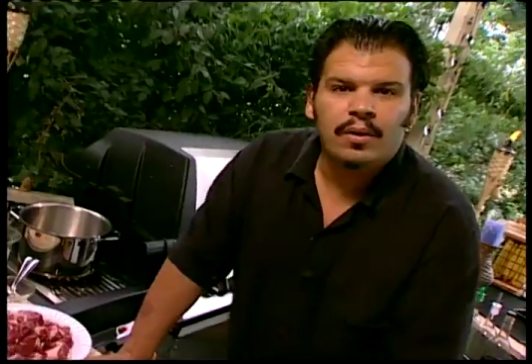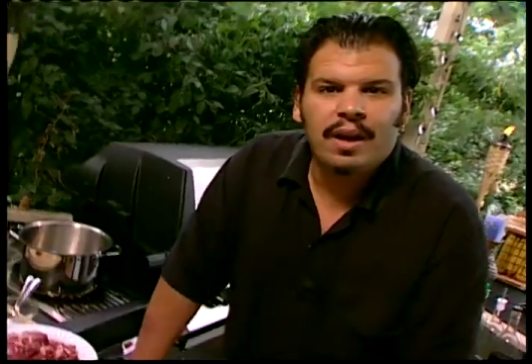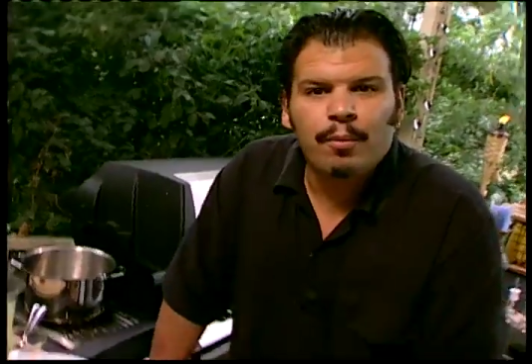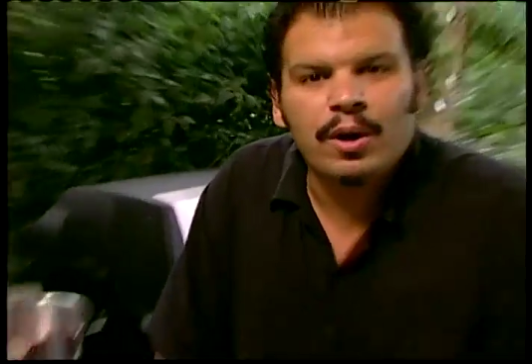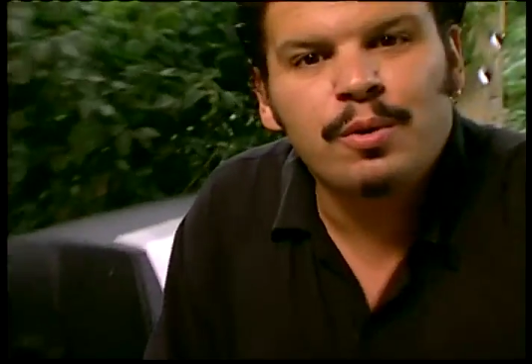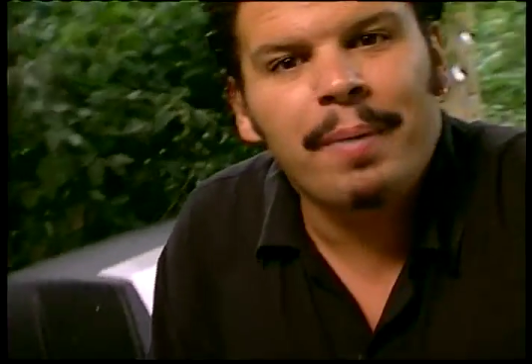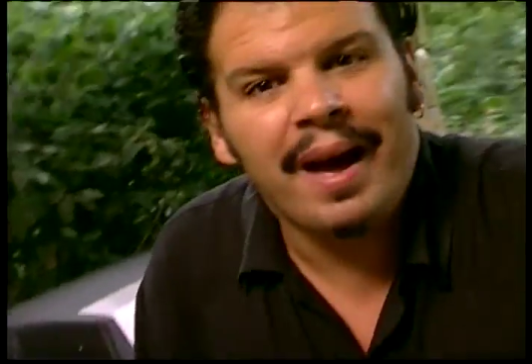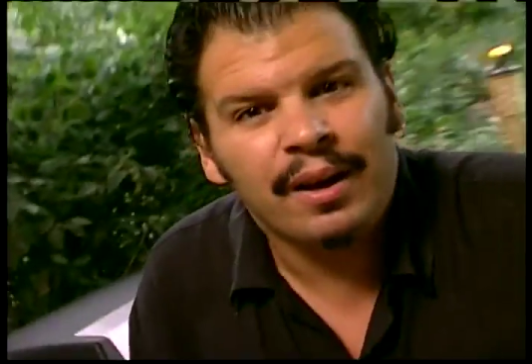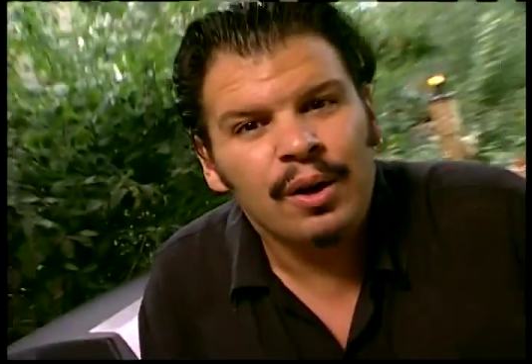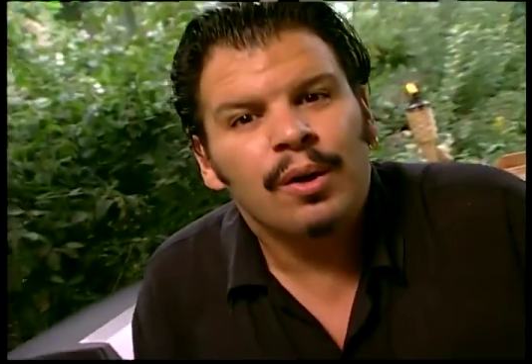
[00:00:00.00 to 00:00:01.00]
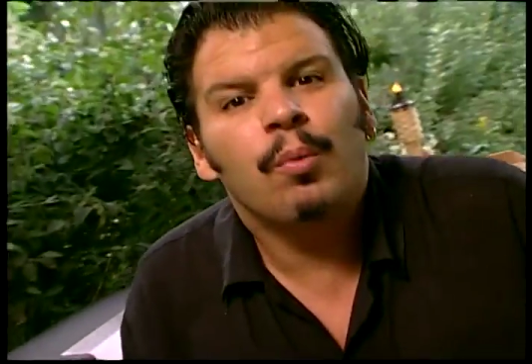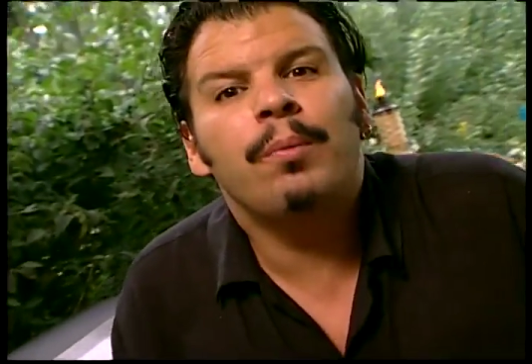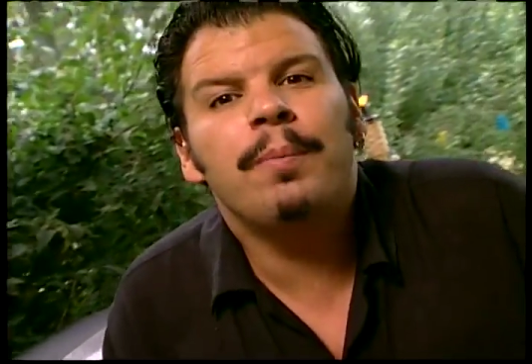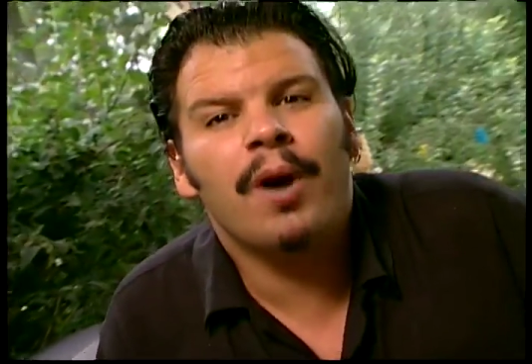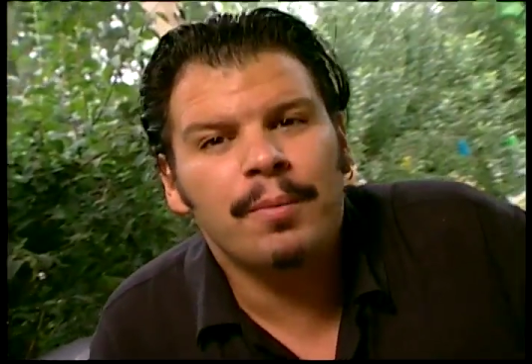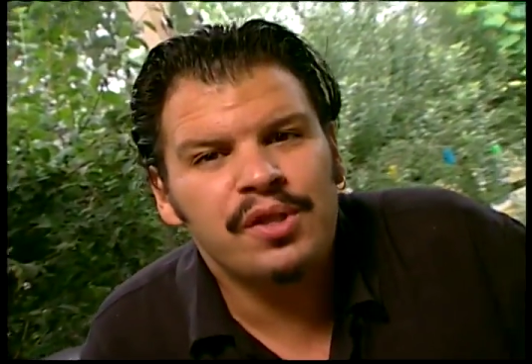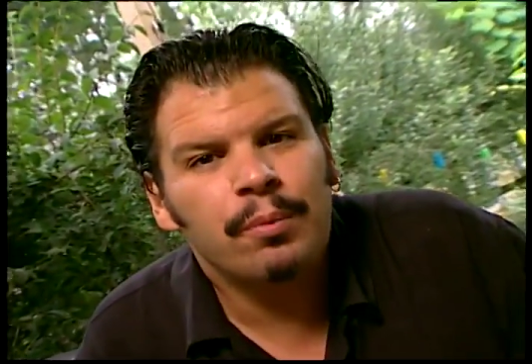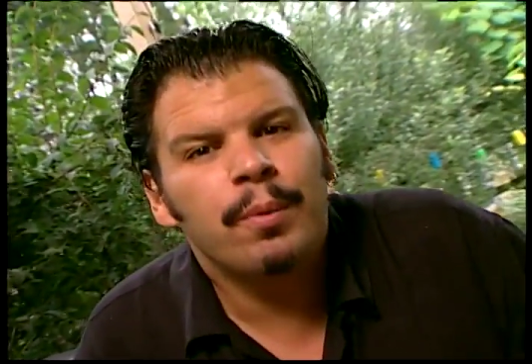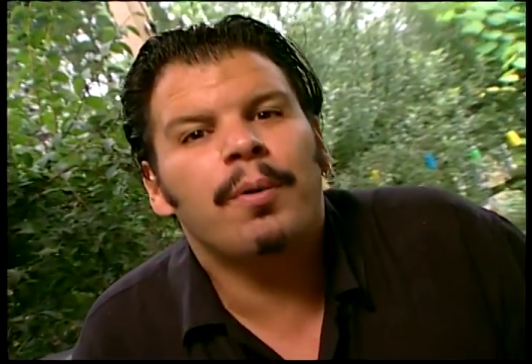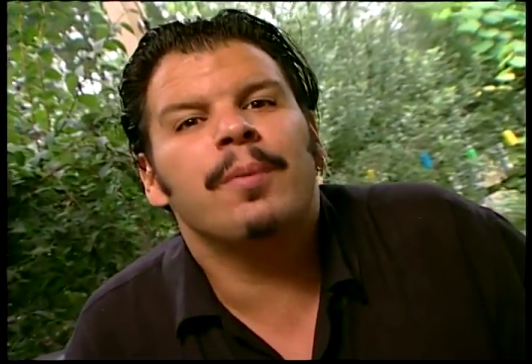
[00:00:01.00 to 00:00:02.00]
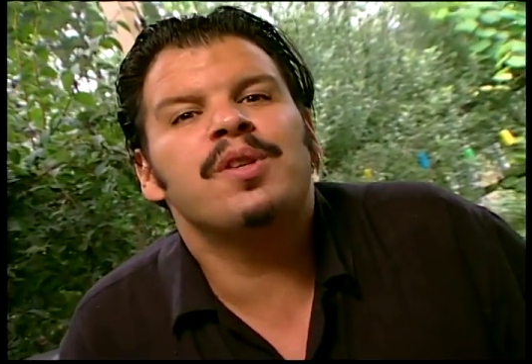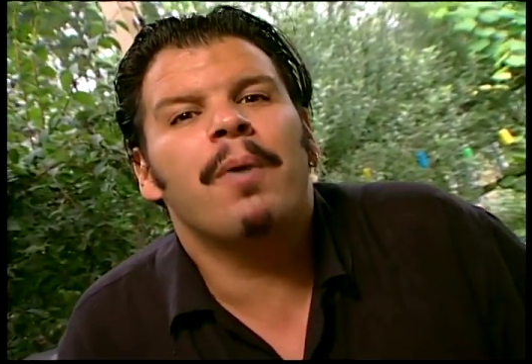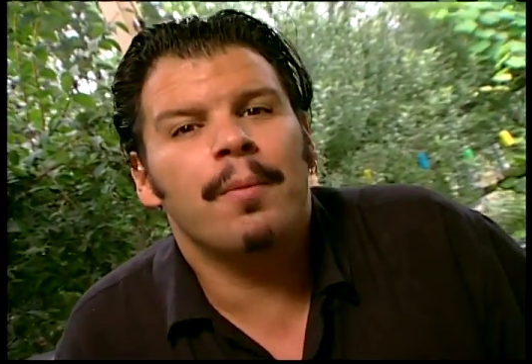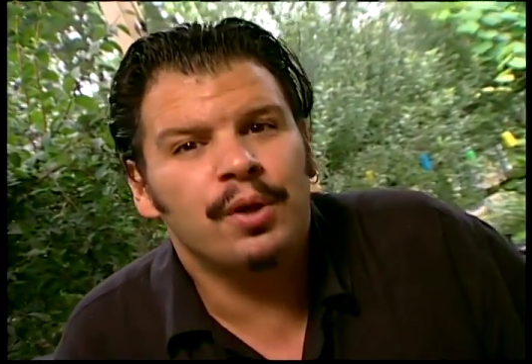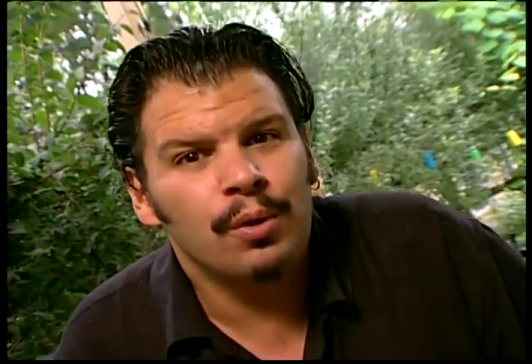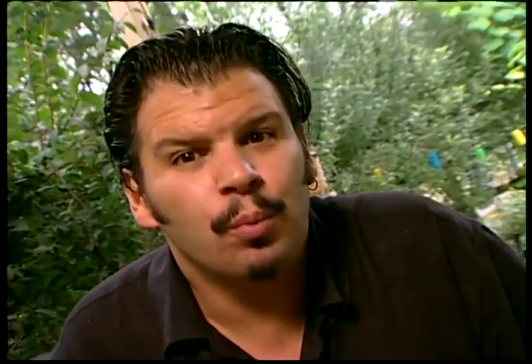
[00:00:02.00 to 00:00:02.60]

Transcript: boys, we're back. What did we promise you? We promised you barbecue.